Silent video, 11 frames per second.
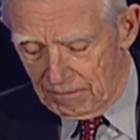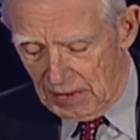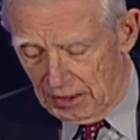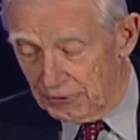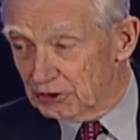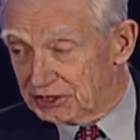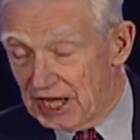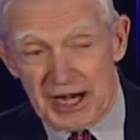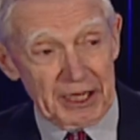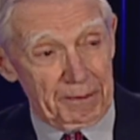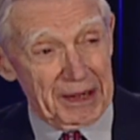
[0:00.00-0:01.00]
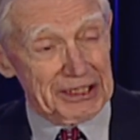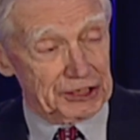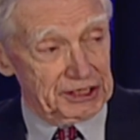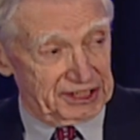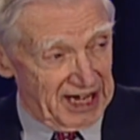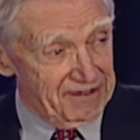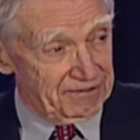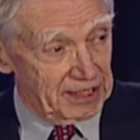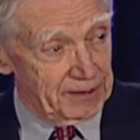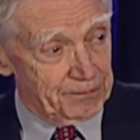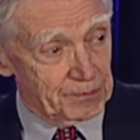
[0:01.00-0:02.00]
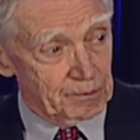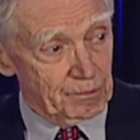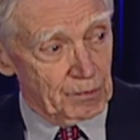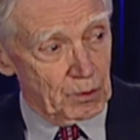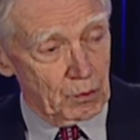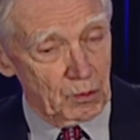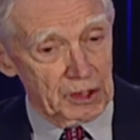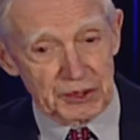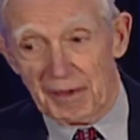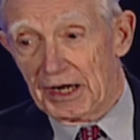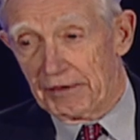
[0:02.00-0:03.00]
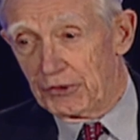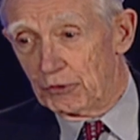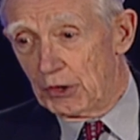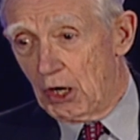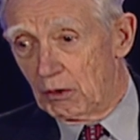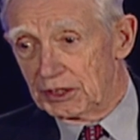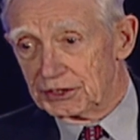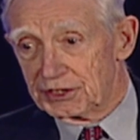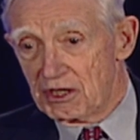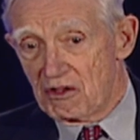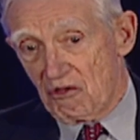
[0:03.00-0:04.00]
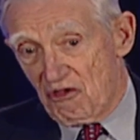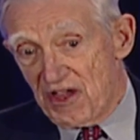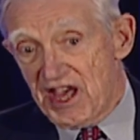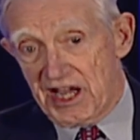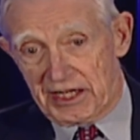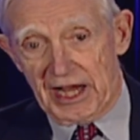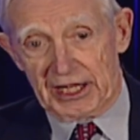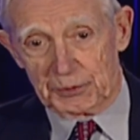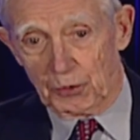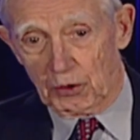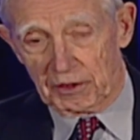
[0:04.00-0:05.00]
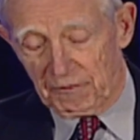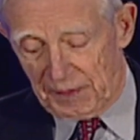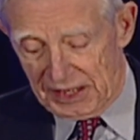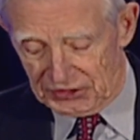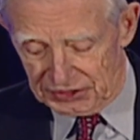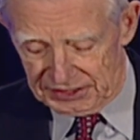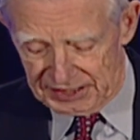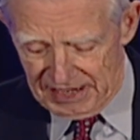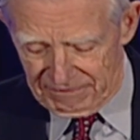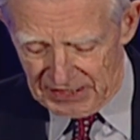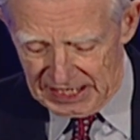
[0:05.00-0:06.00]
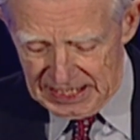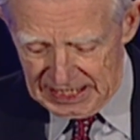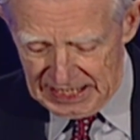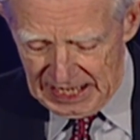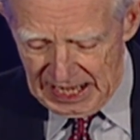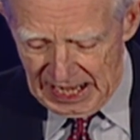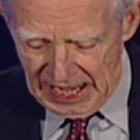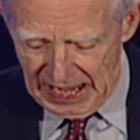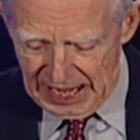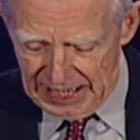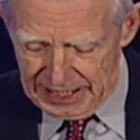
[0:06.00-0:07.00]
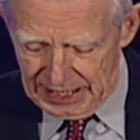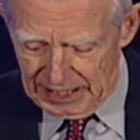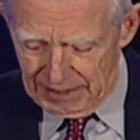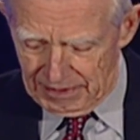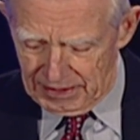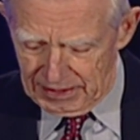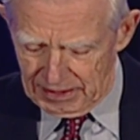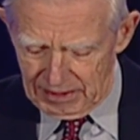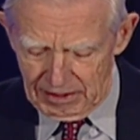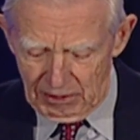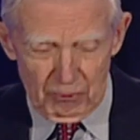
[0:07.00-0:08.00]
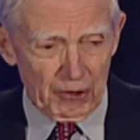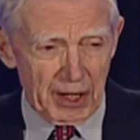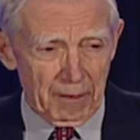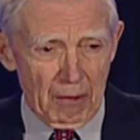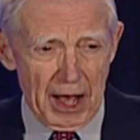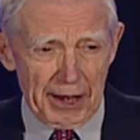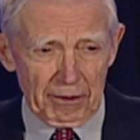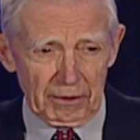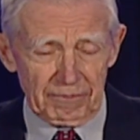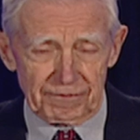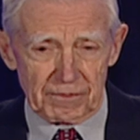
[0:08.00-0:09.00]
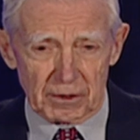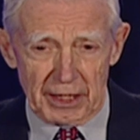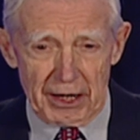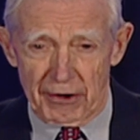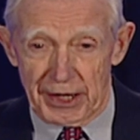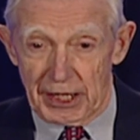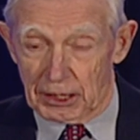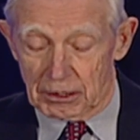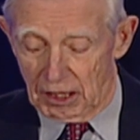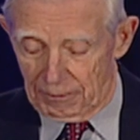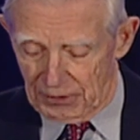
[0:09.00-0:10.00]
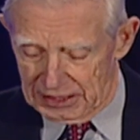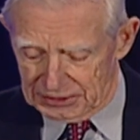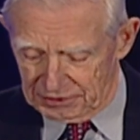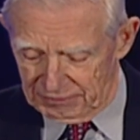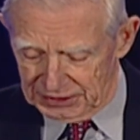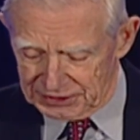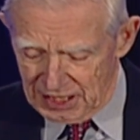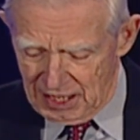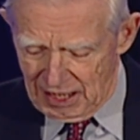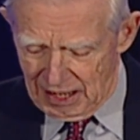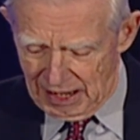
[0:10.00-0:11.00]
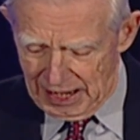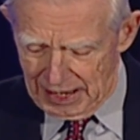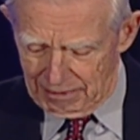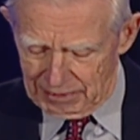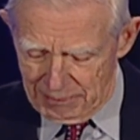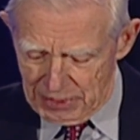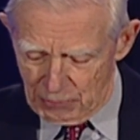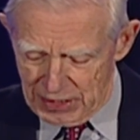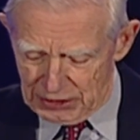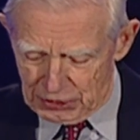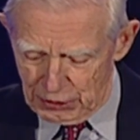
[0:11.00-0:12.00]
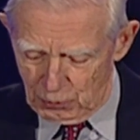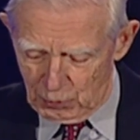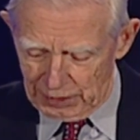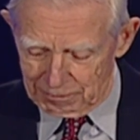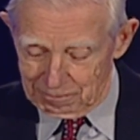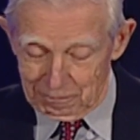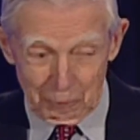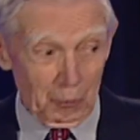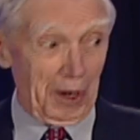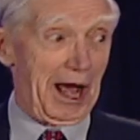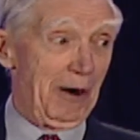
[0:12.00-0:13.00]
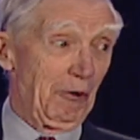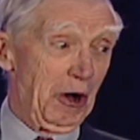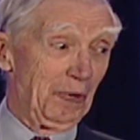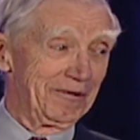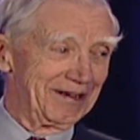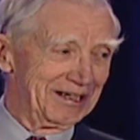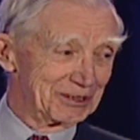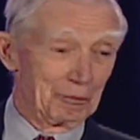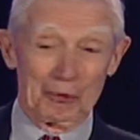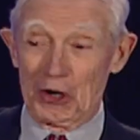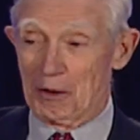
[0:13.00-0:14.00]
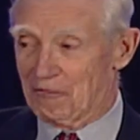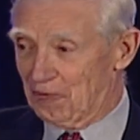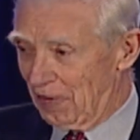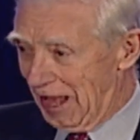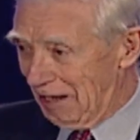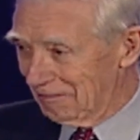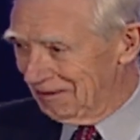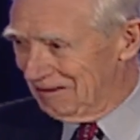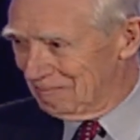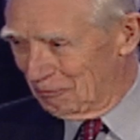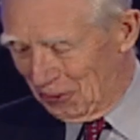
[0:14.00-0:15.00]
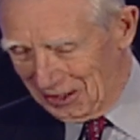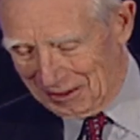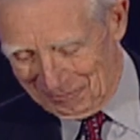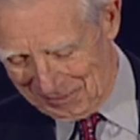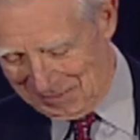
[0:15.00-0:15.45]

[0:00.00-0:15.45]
Understanding Patient Safety, which many of you know is the textbook of patient safety, and really a model of clarity and comprehensiveness. Let me read to you what I wrote as a blurb for that book.